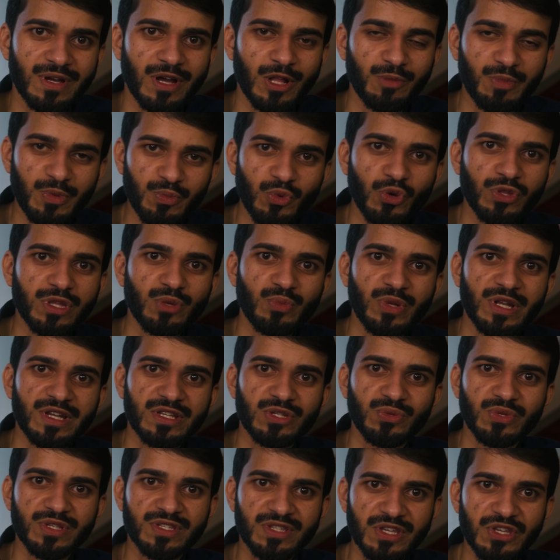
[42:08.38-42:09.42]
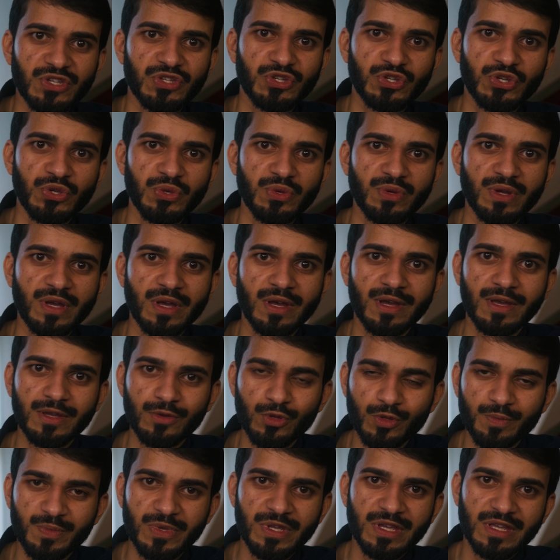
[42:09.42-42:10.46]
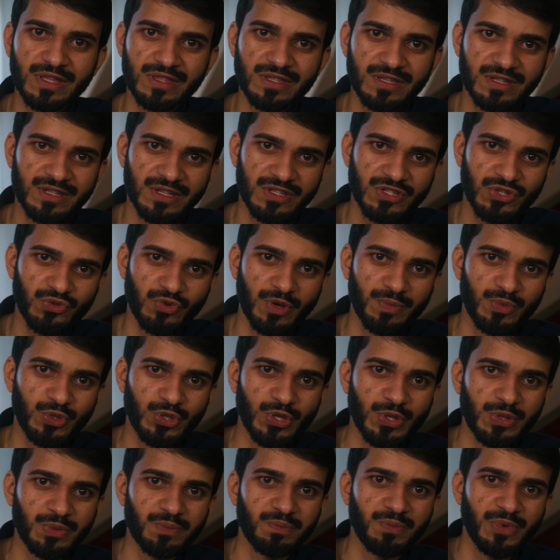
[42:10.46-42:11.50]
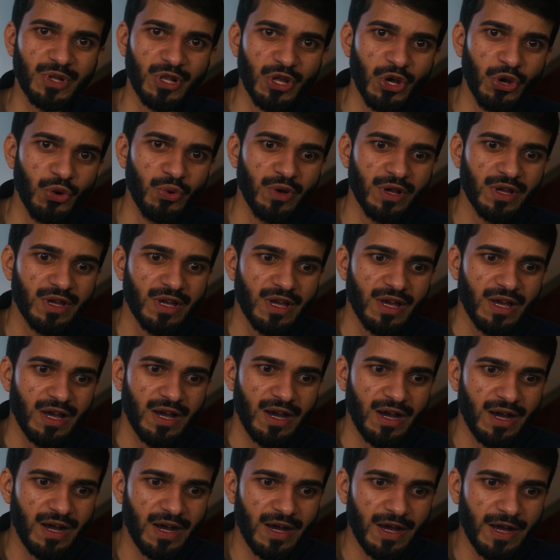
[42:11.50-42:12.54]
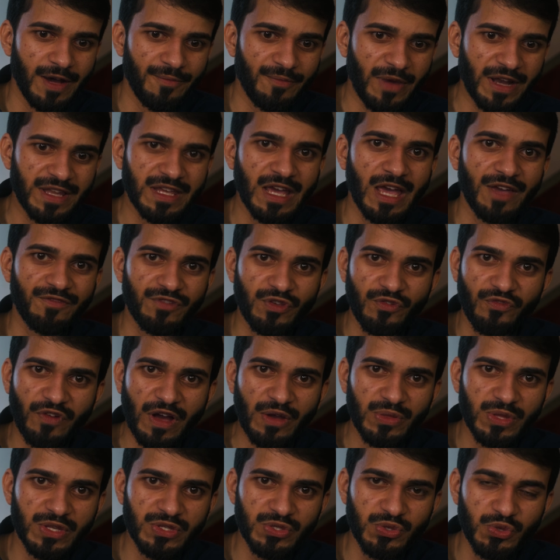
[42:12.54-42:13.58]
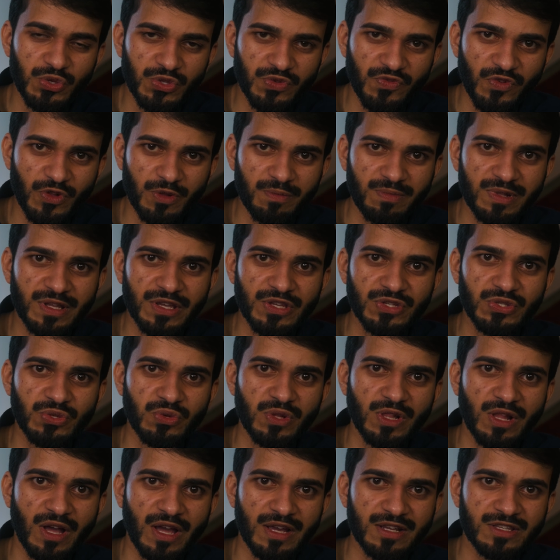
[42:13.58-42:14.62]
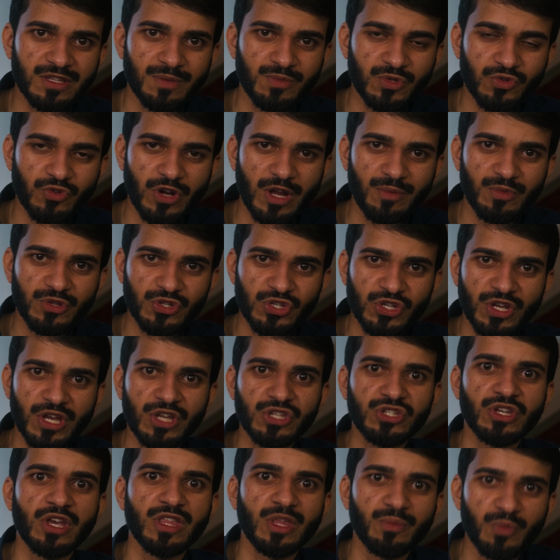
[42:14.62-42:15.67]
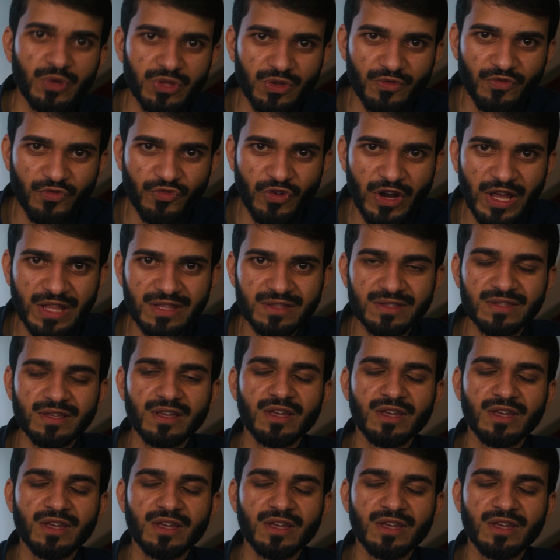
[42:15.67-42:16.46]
I'll be more than willing to assist you. It will be in the description below. And yeah, if you found these useful, please do like, subscribe and share them with your friends.